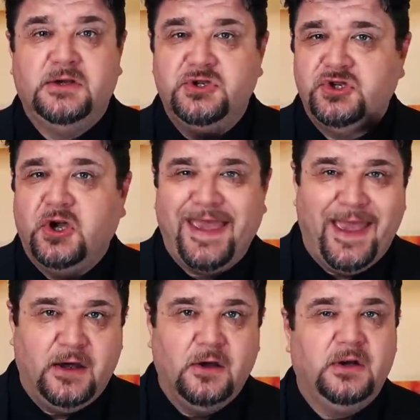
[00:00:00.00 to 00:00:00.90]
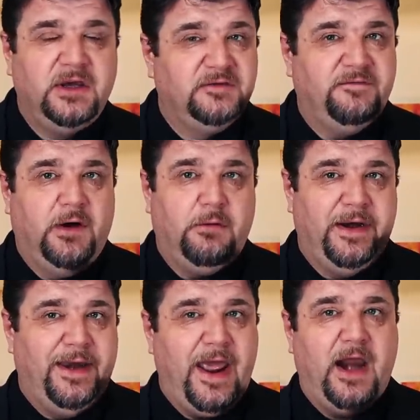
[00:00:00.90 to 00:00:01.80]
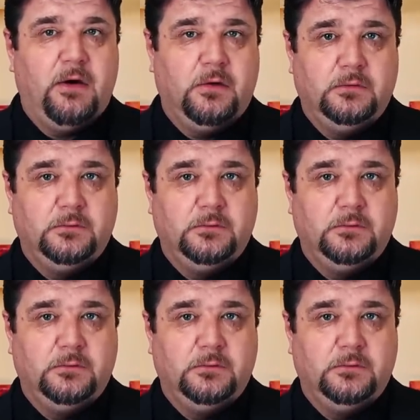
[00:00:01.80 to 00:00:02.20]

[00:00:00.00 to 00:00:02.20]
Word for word: the shock angle is very narrow.